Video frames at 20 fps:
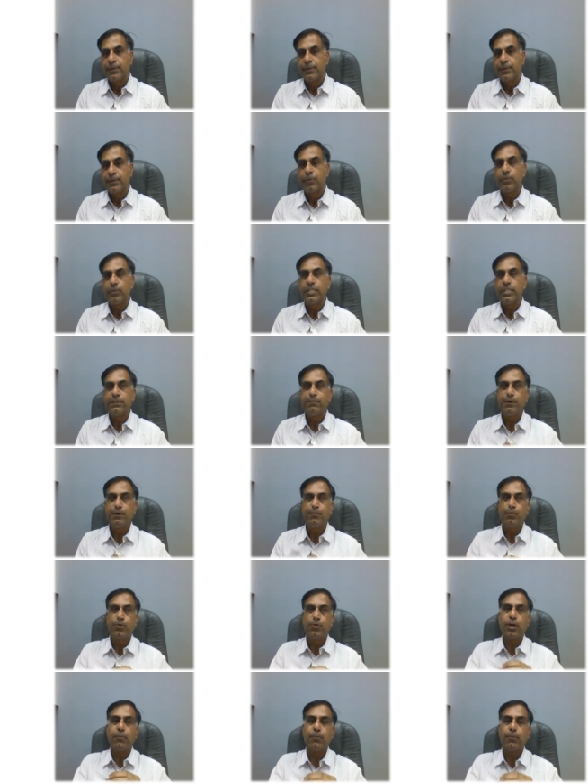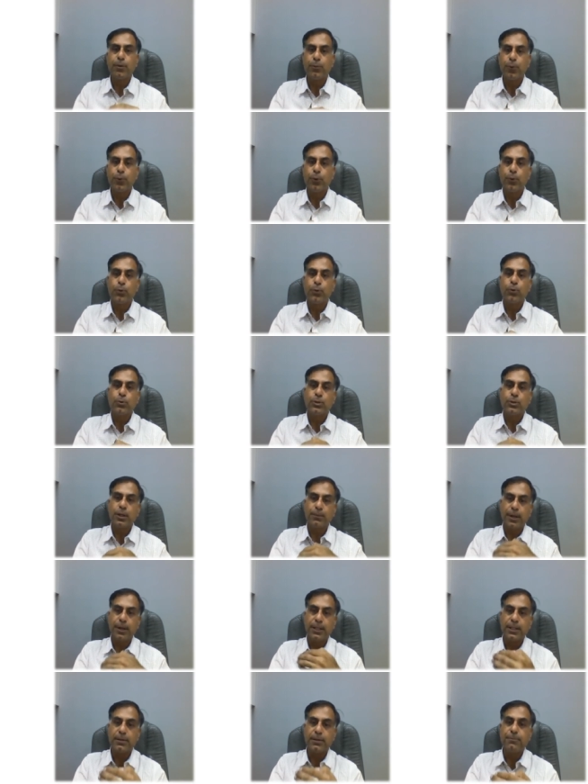Now let me put up before you some
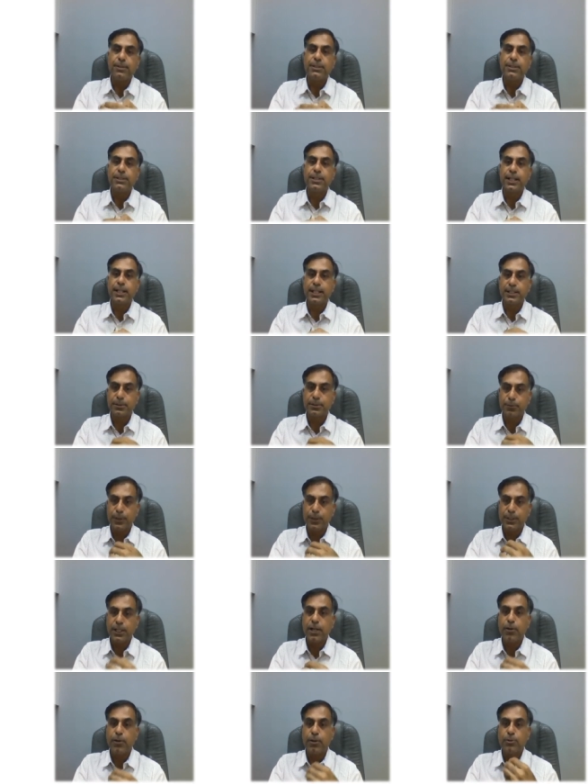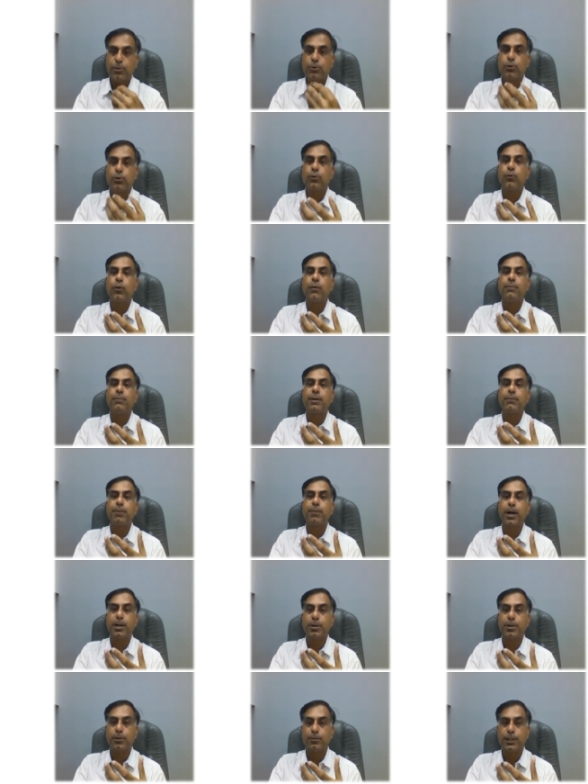other mistakes which are also forming
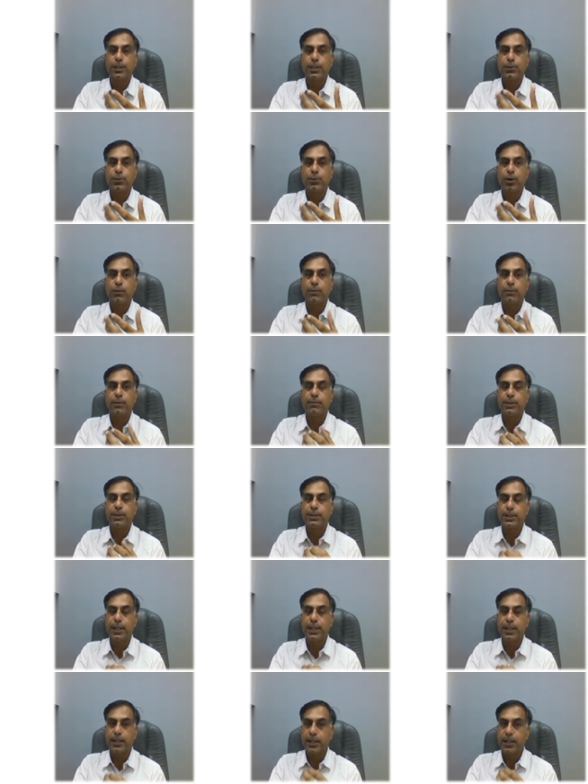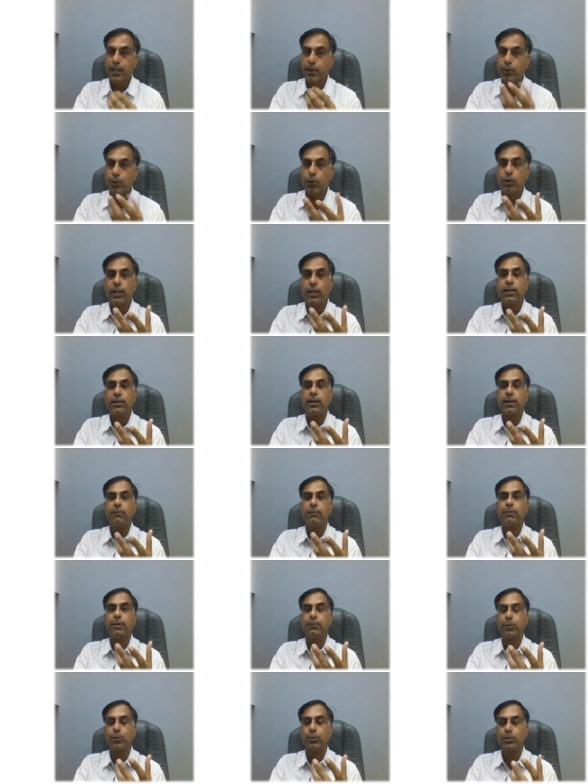part of these common mistake ignoring
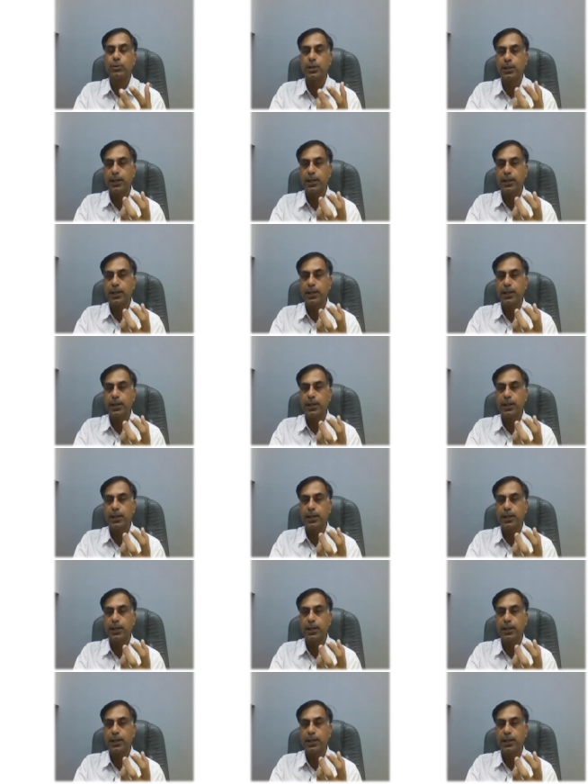clubbing provision.